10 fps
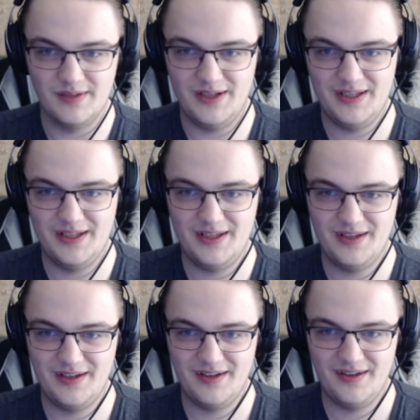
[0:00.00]

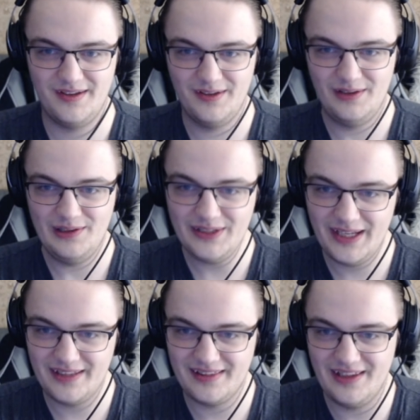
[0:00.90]
Uh, look at
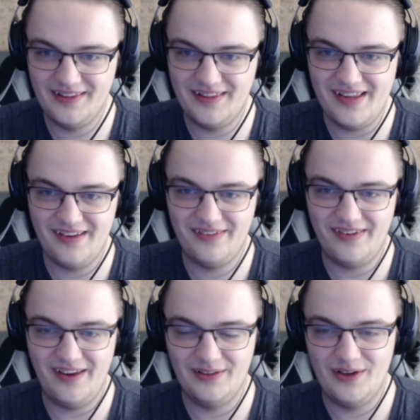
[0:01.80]
that l-
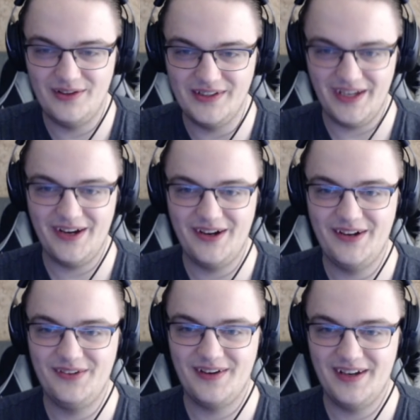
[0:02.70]
nice long
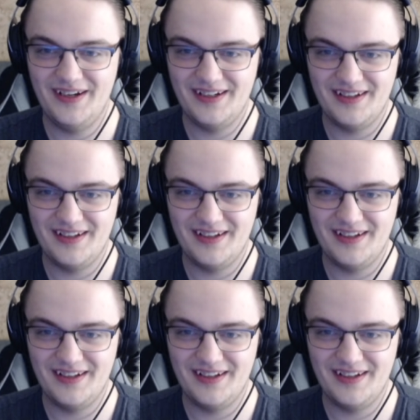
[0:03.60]
hair, right?